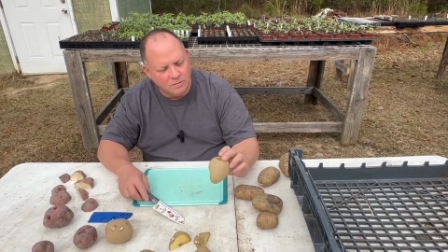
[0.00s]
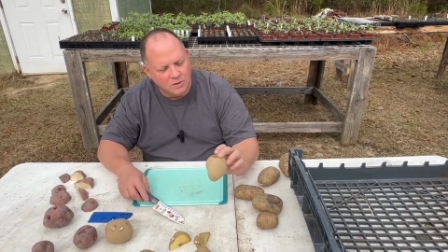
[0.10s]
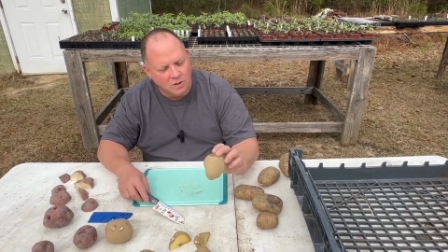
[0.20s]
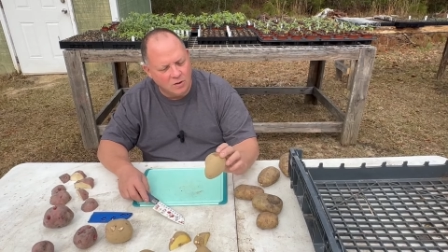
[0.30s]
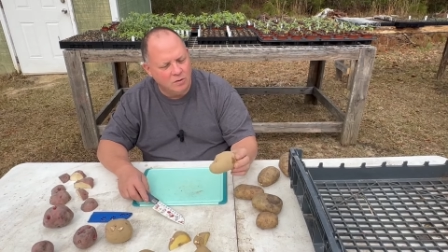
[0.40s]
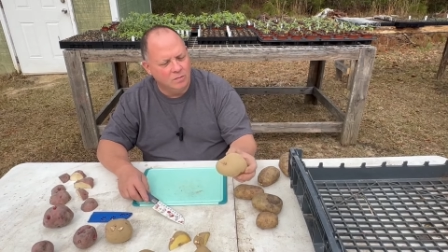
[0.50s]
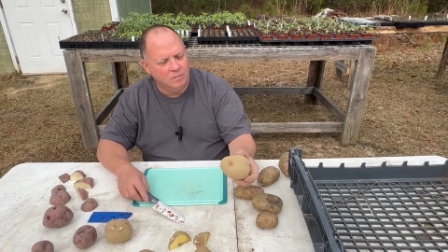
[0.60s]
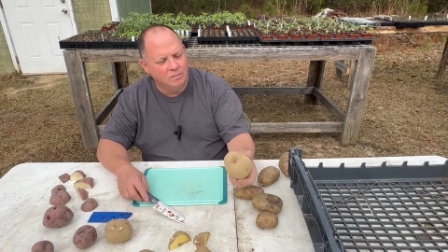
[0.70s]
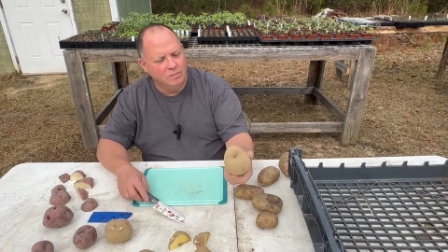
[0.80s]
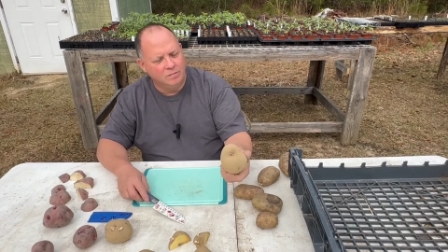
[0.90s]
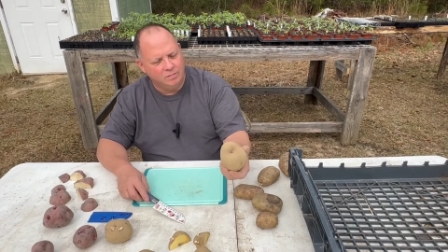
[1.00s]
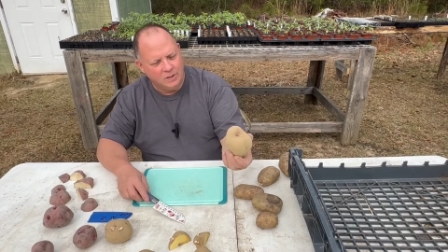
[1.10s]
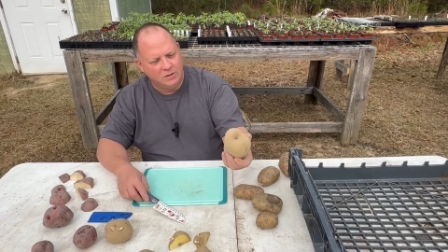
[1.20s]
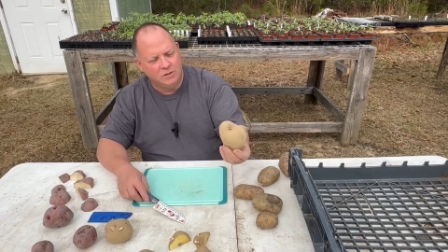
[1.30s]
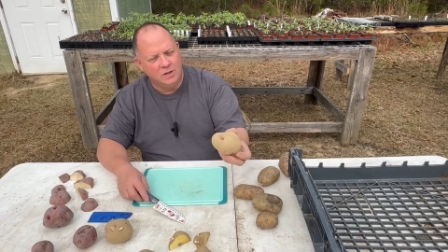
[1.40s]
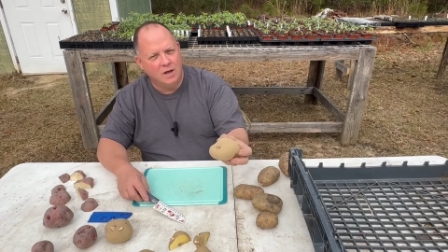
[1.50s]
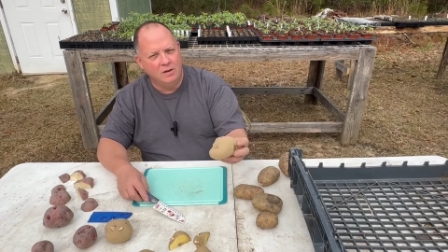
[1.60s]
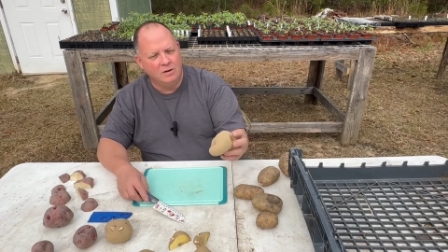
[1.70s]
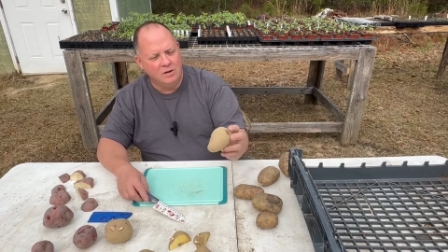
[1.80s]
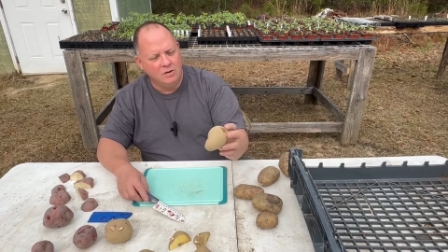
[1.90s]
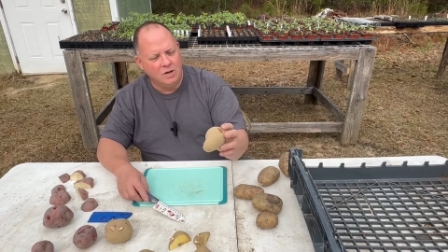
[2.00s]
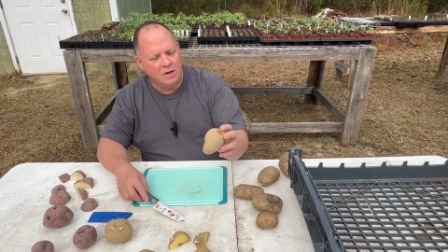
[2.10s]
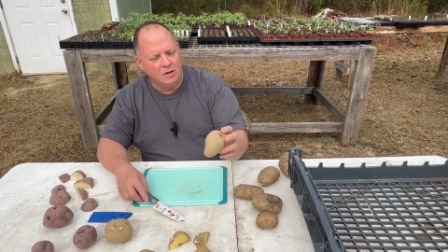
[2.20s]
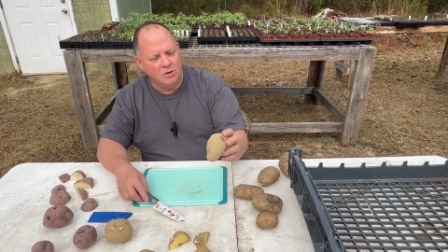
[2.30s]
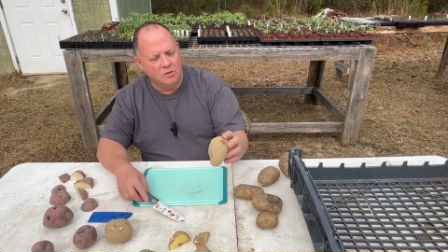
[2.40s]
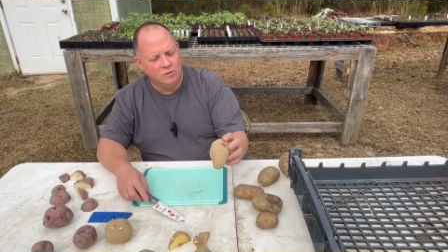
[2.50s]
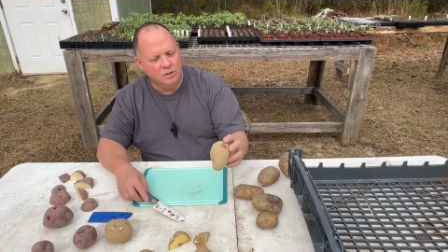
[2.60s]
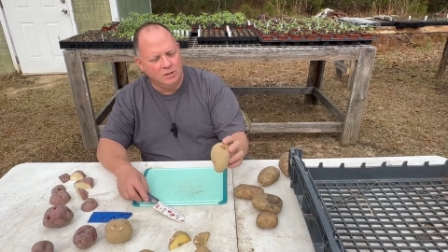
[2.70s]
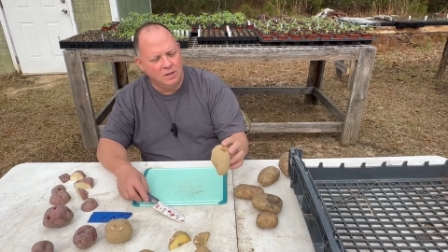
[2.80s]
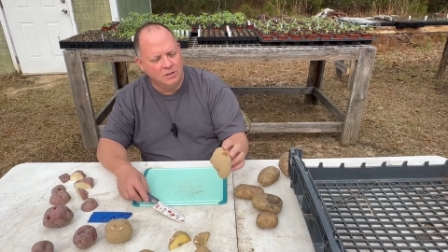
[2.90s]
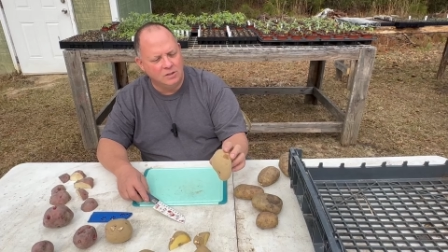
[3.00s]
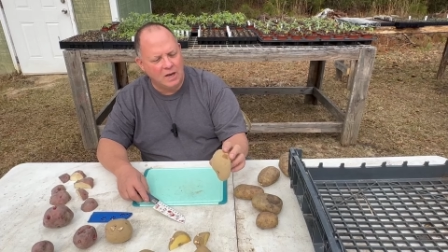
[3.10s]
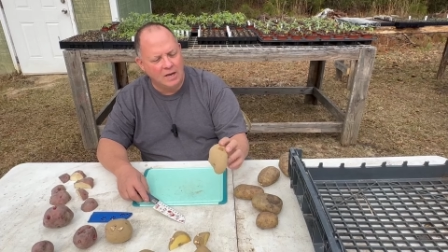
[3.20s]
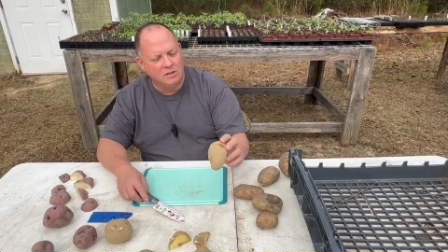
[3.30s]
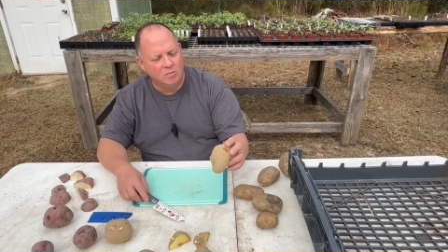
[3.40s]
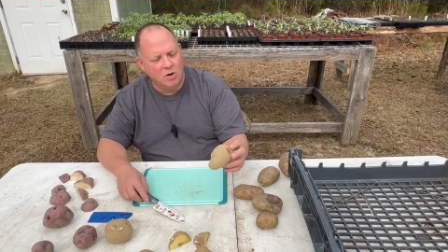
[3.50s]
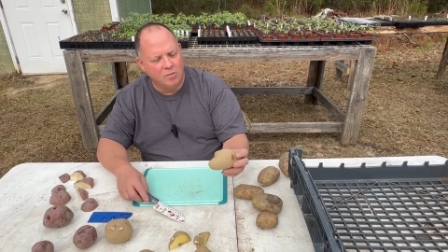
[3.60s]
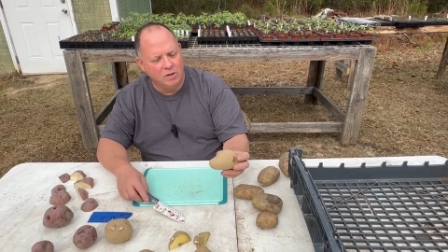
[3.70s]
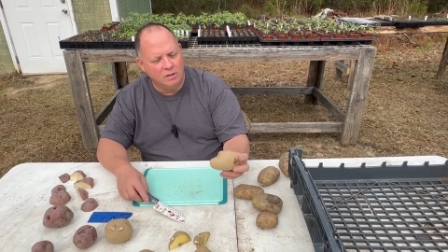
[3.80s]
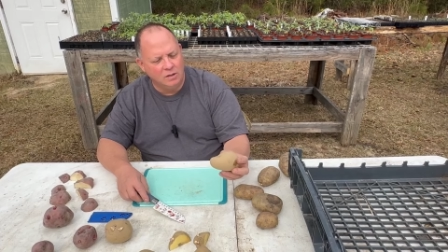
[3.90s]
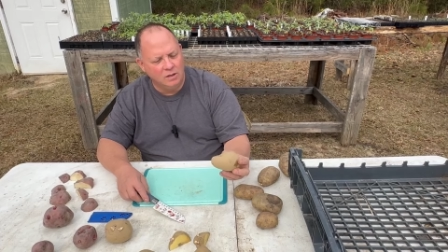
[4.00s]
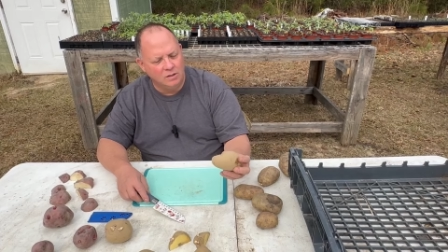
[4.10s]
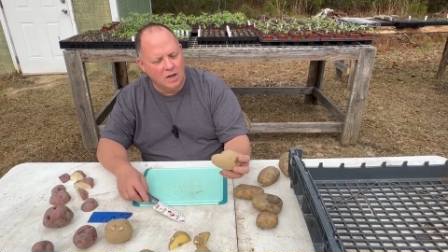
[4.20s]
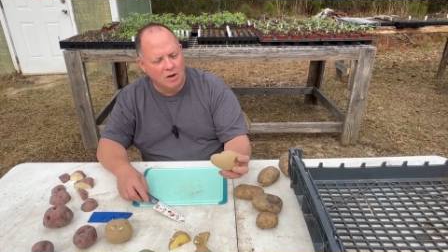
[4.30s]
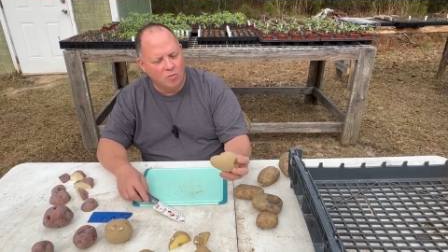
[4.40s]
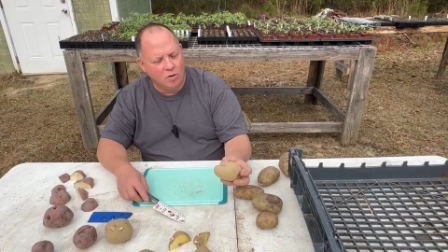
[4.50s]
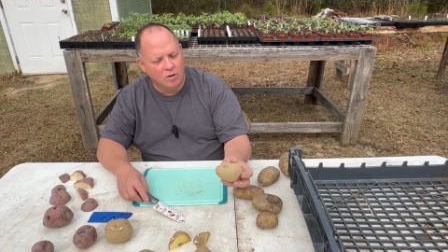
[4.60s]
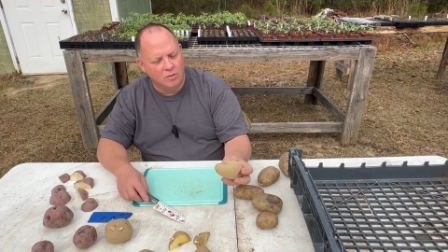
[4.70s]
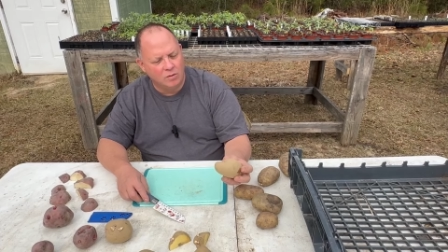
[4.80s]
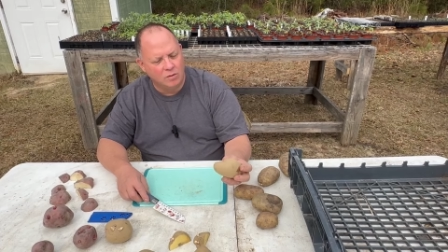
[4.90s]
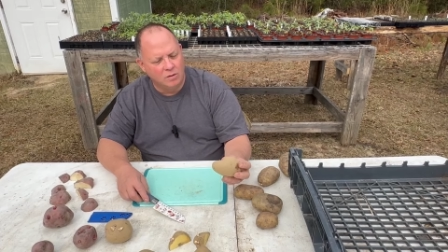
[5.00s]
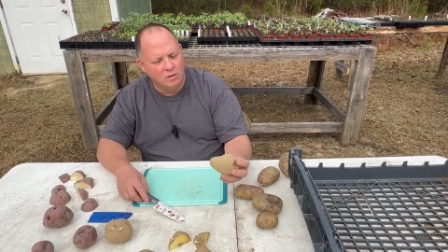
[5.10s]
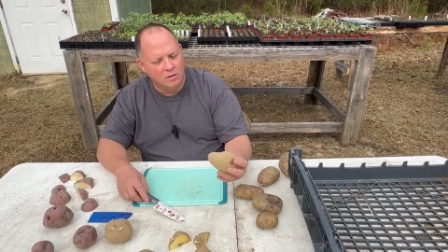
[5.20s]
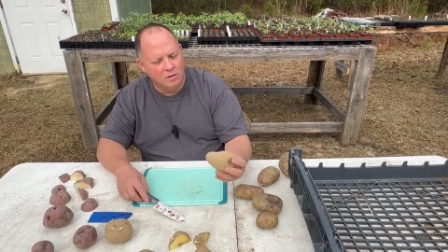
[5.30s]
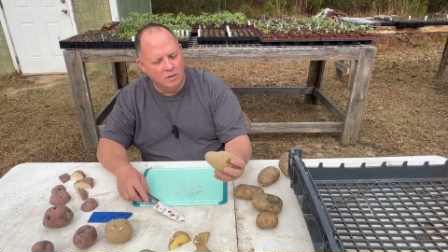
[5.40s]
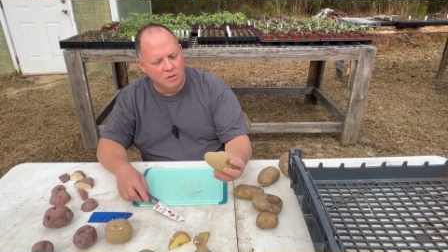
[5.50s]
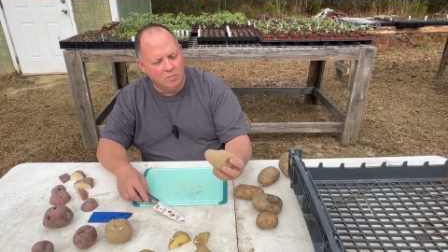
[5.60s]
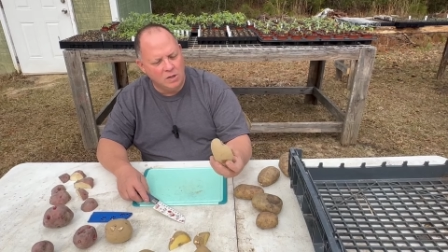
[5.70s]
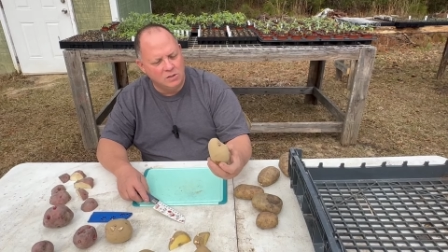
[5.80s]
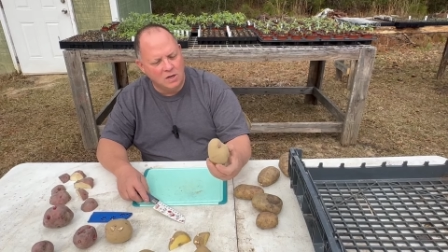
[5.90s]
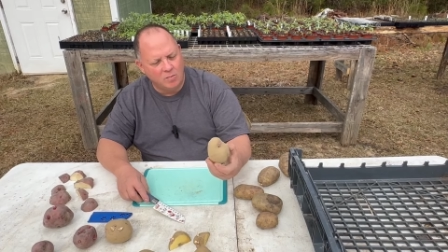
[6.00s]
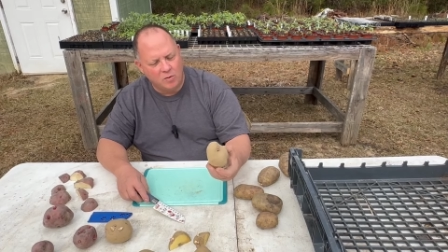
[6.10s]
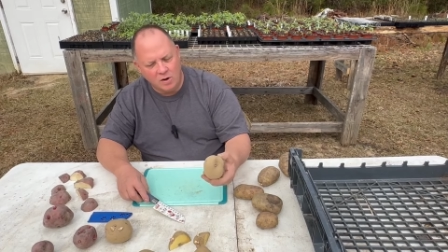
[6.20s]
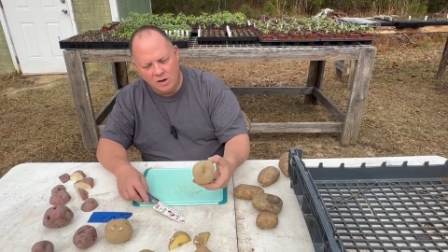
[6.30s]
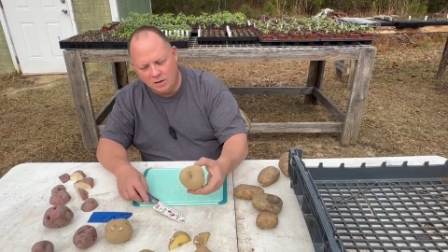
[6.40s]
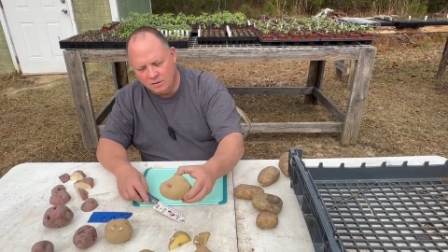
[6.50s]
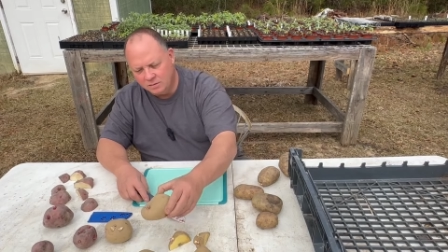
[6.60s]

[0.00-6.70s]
So this is another Yukon Gold that does, at the moment, is not worth me separating.